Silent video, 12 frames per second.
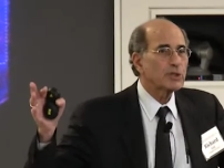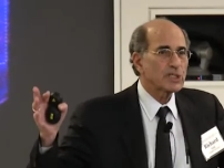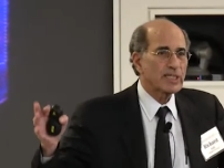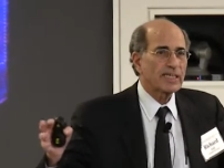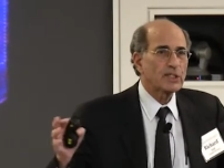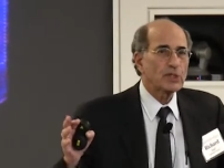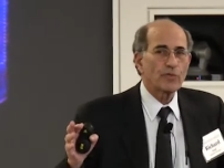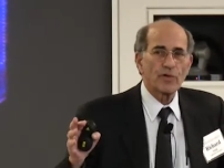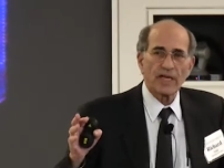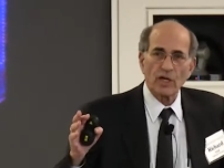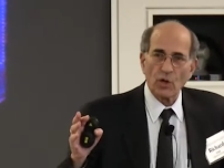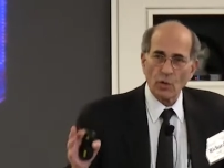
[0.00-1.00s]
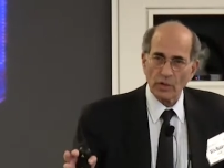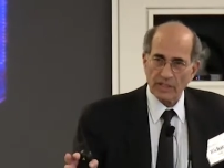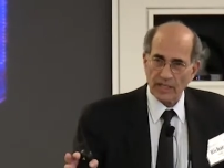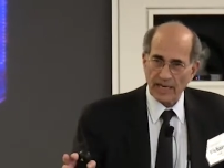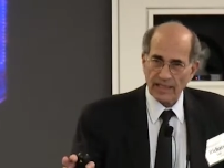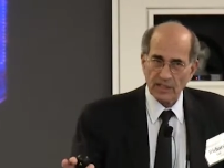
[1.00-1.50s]
sensory
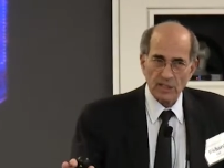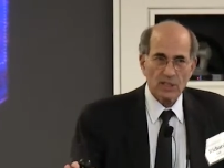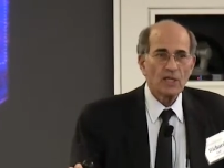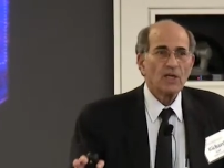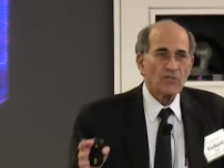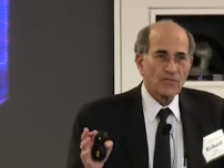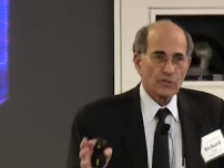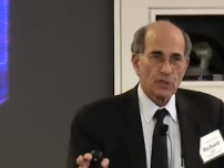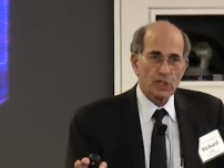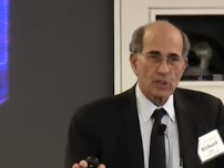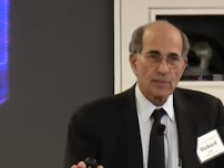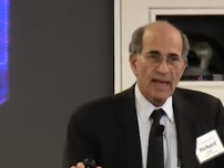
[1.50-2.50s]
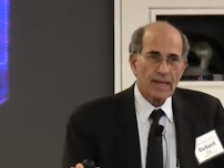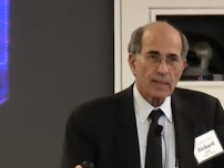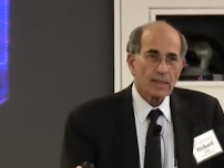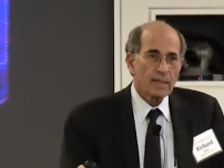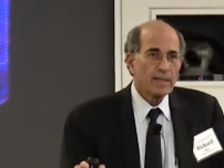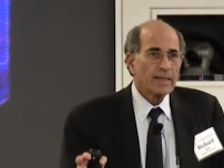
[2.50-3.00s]
cortex for
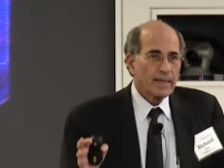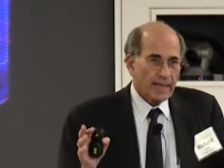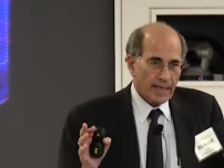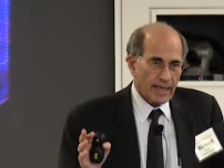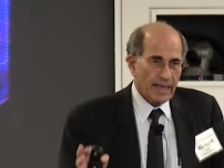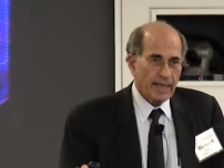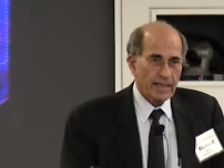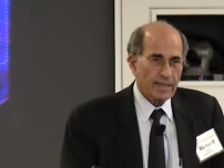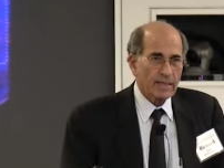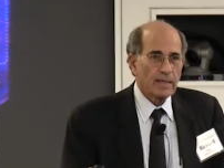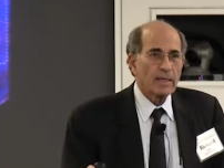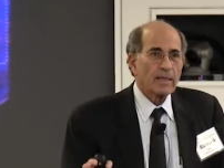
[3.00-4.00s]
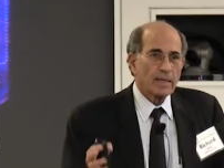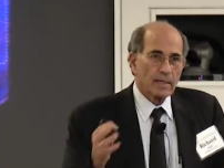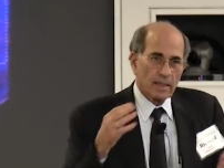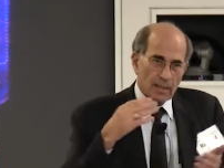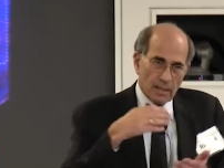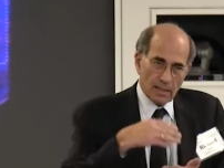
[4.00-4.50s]
smell in
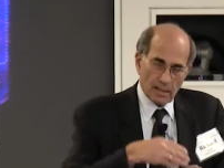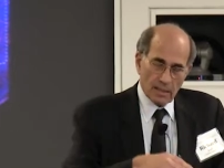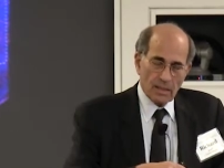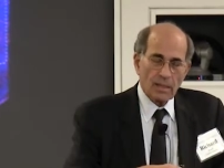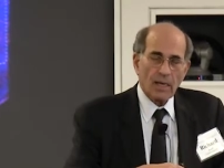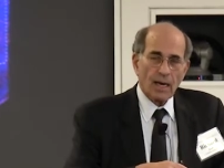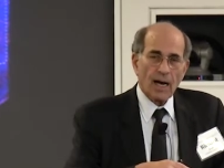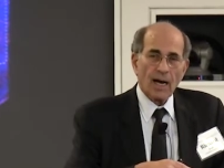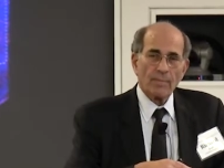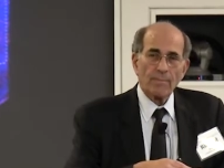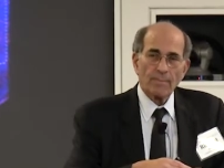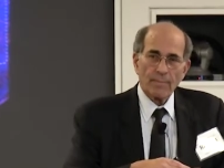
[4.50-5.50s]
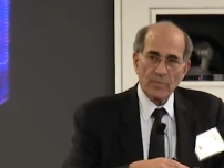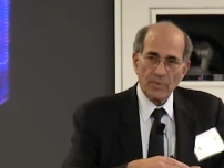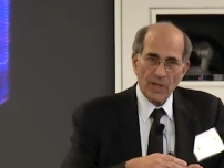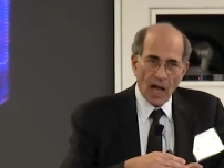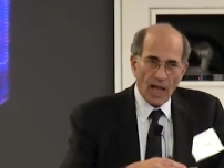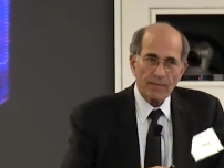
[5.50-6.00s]
um,
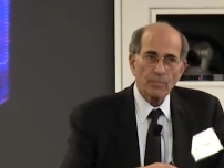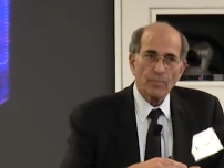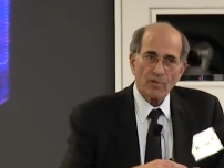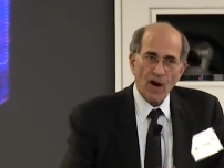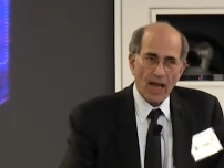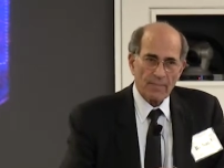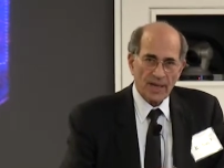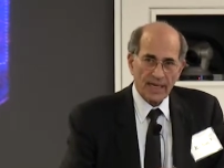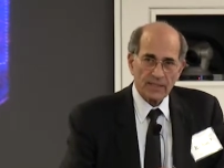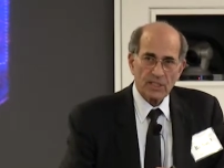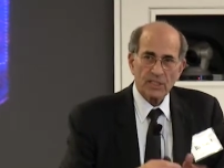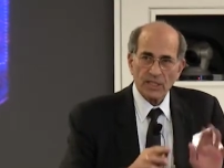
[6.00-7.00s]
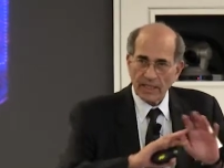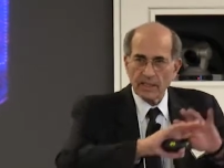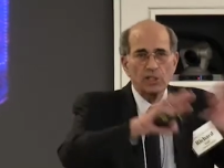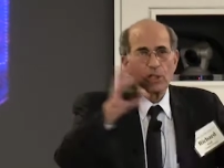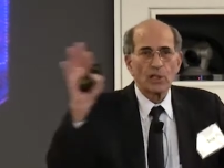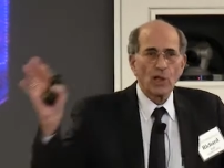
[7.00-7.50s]
non-primates. It
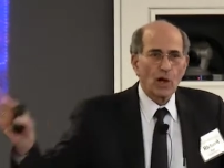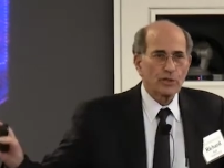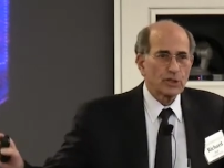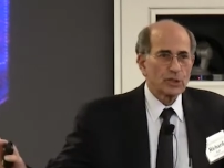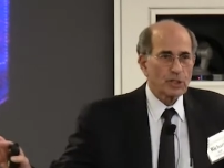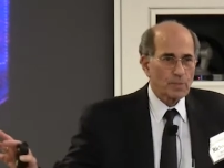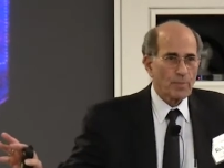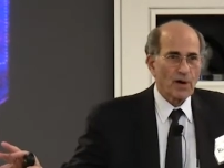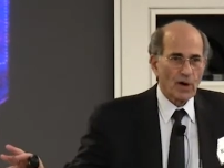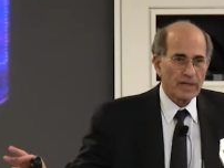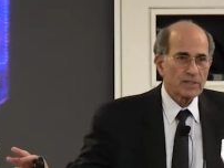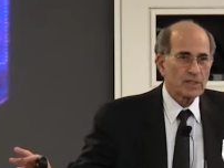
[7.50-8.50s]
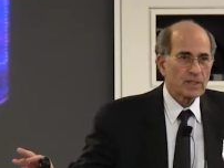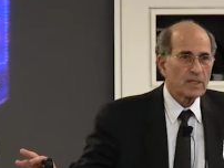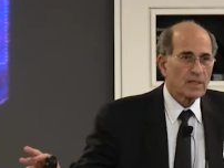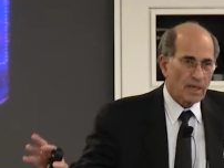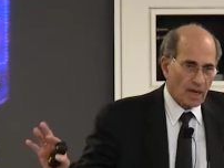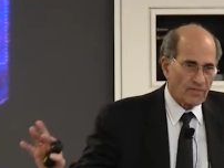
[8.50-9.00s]
is the largest part
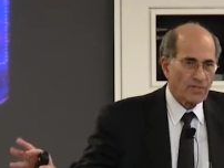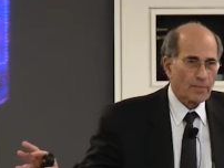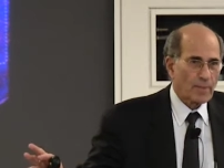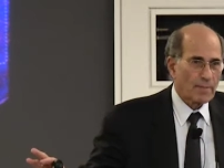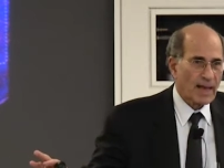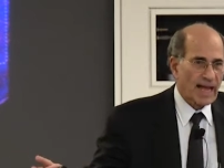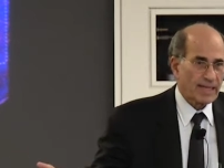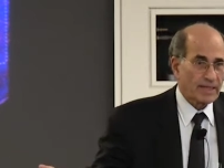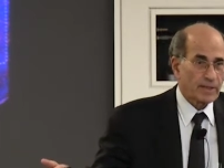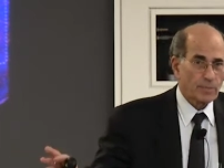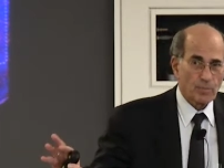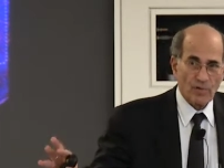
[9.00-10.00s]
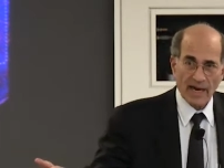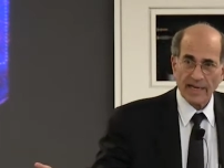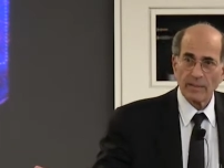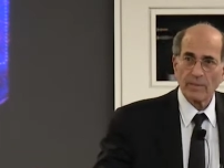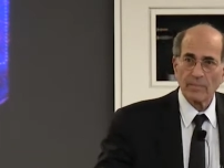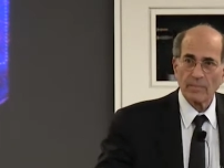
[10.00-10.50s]
of the mammalian brain.